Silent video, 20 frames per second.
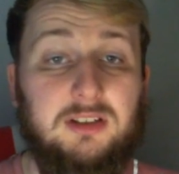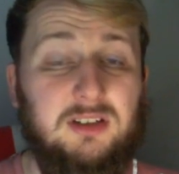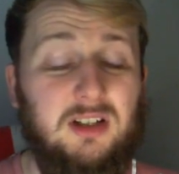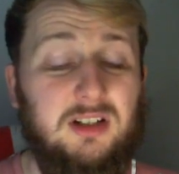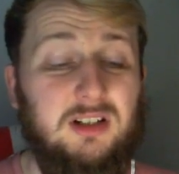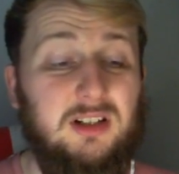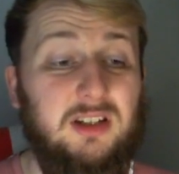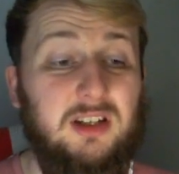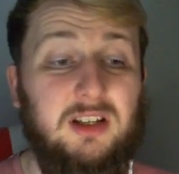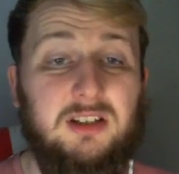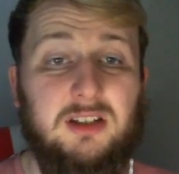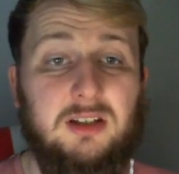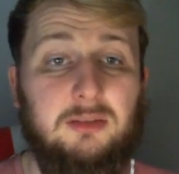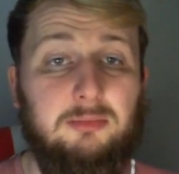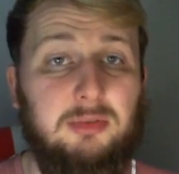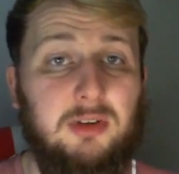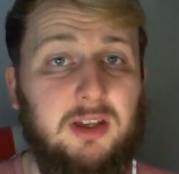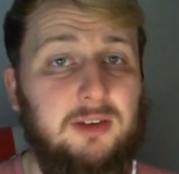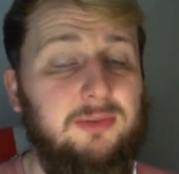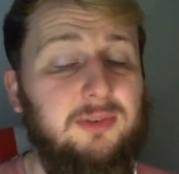dictates the
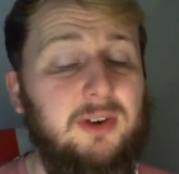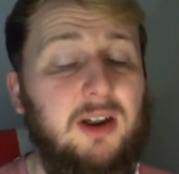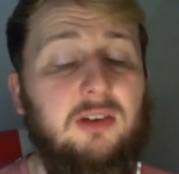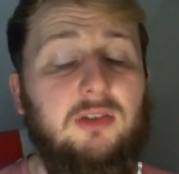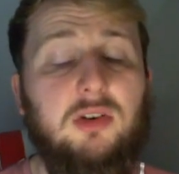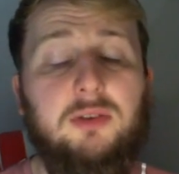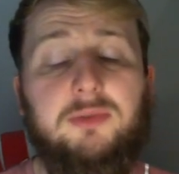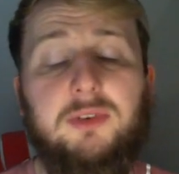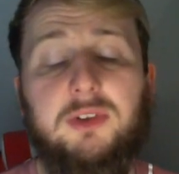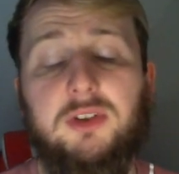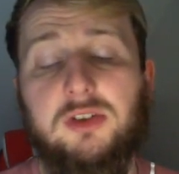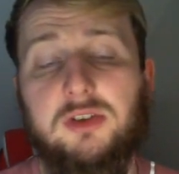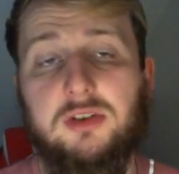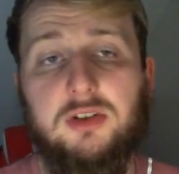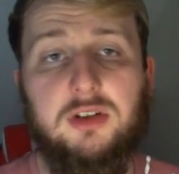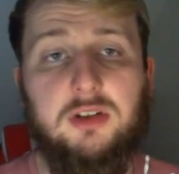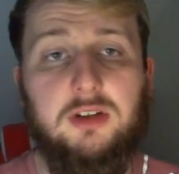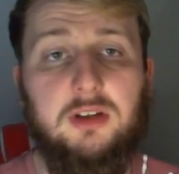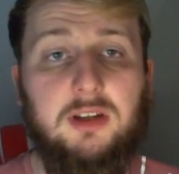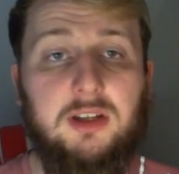play. Fair enough,
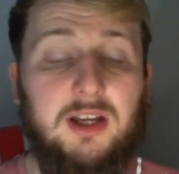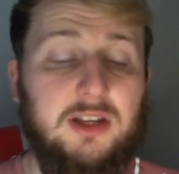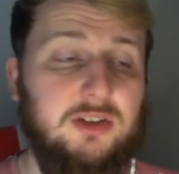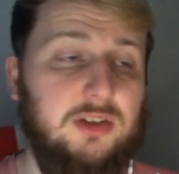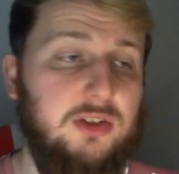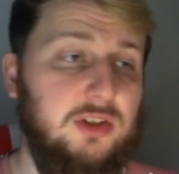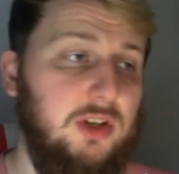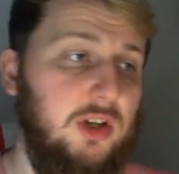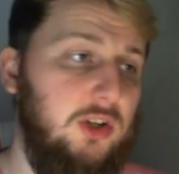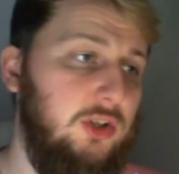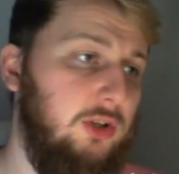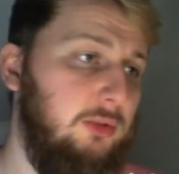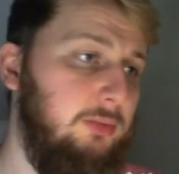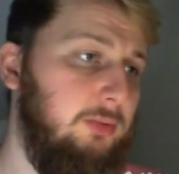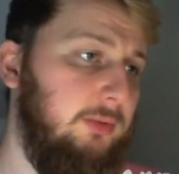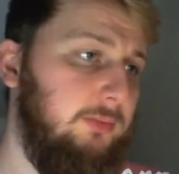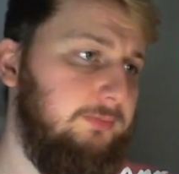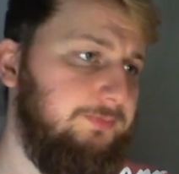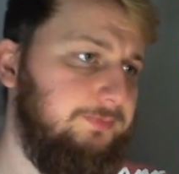he hasn't turned up